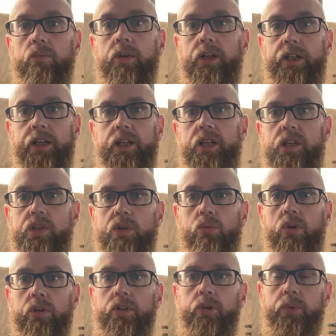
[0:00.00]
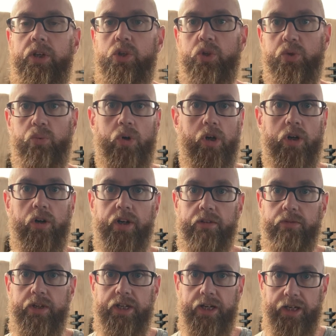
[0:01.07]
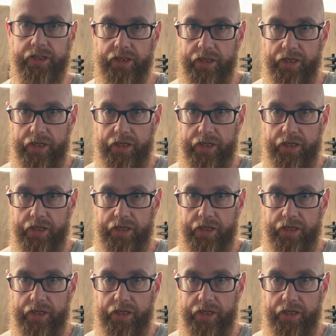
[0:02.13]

really easy one that we can just work on every day.